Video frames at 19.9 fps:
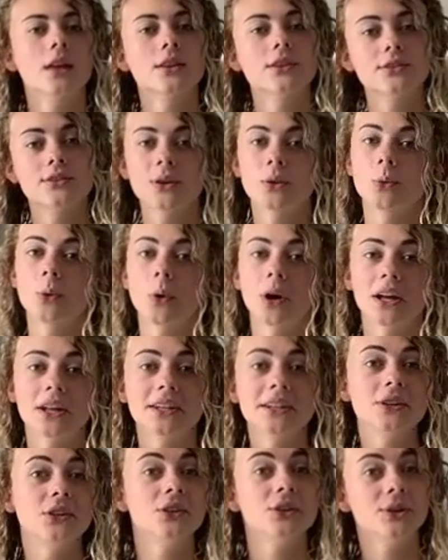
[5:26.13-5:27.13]
So why
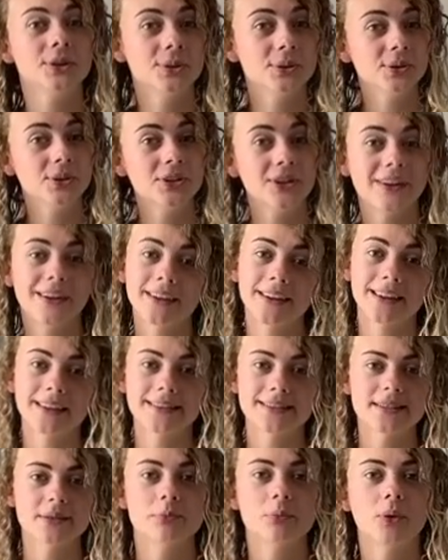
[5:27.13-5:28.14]
do you think
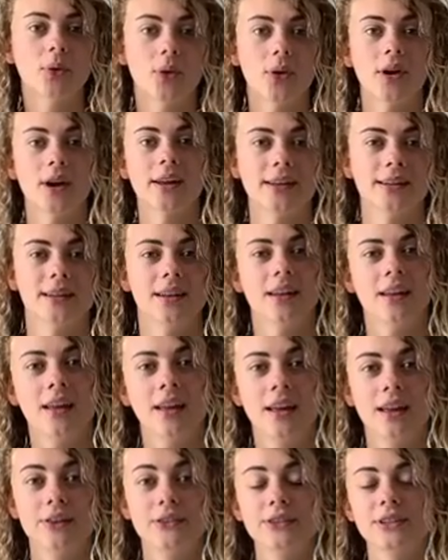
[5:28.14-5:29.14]
it's important
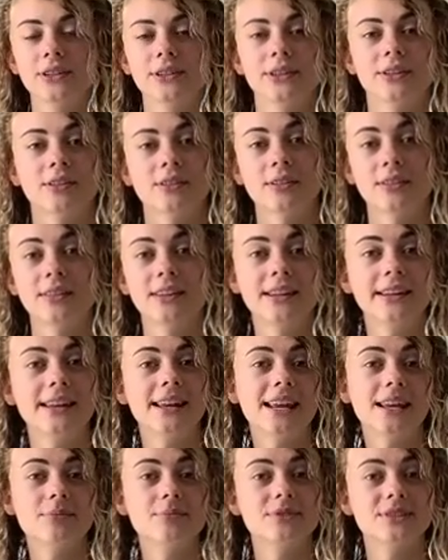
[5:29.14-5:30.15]
to learn the
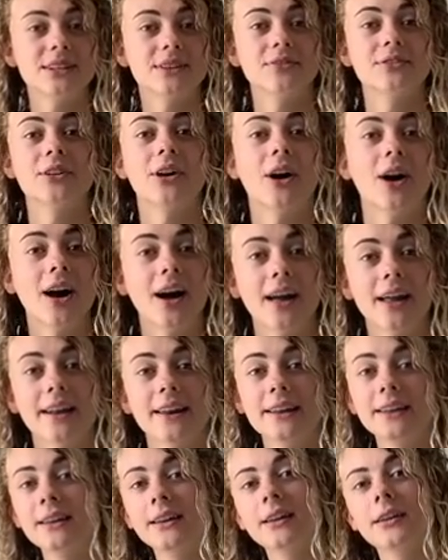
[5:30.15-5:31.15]
names of God?
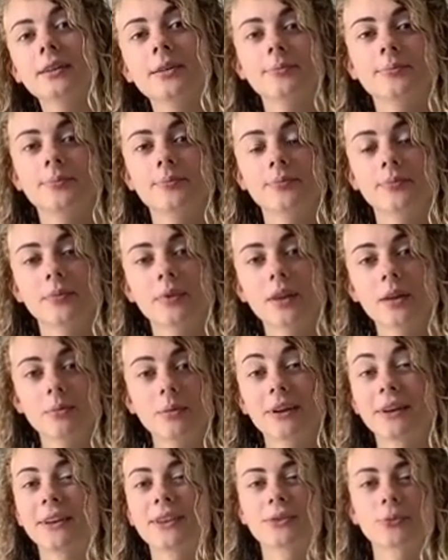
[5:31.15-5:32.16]

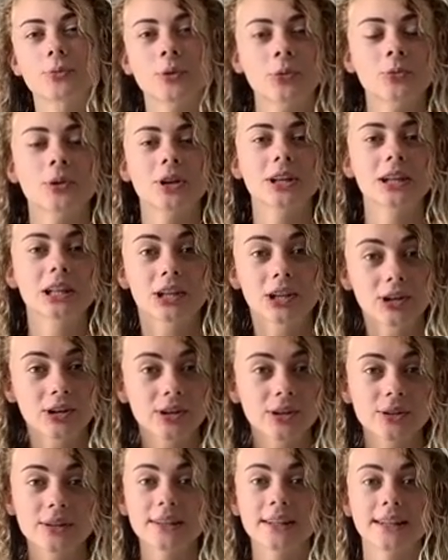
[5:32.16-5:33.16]
Because when we
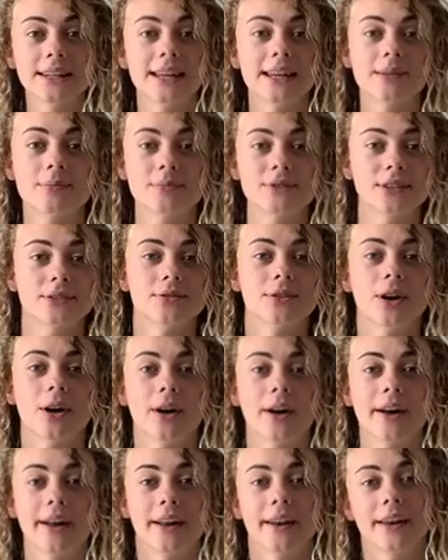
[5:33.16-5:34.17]
learn the names of
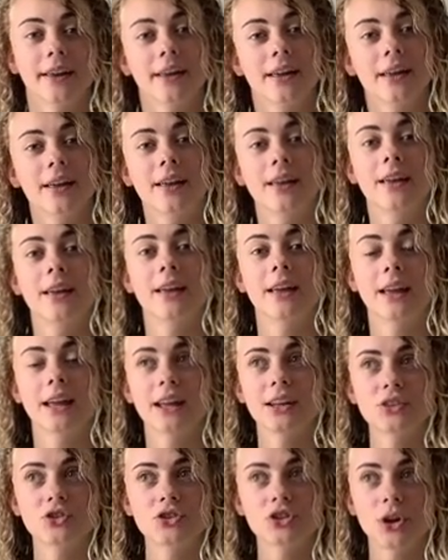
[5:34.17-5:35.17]
God,
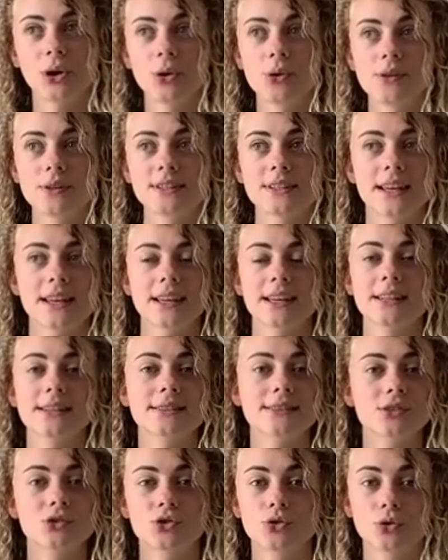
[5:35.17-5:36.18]
it shows
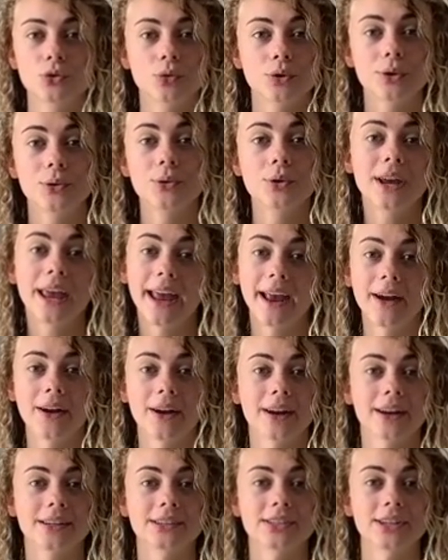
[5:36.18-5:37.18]
his true
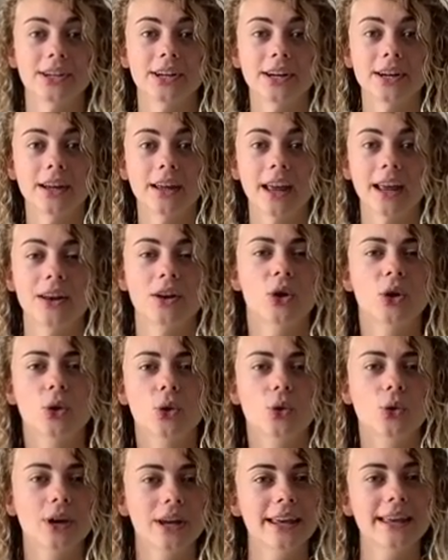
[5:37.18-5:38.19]
character and
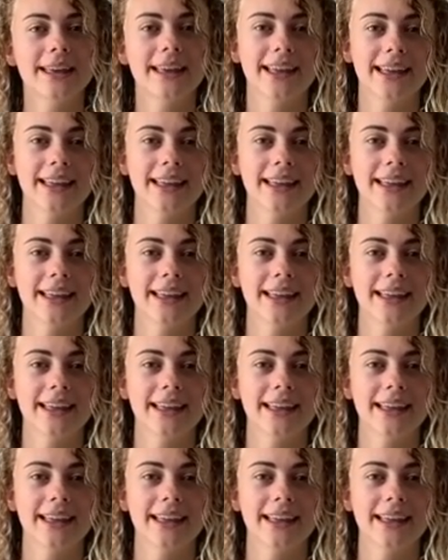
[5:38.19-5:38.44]
who he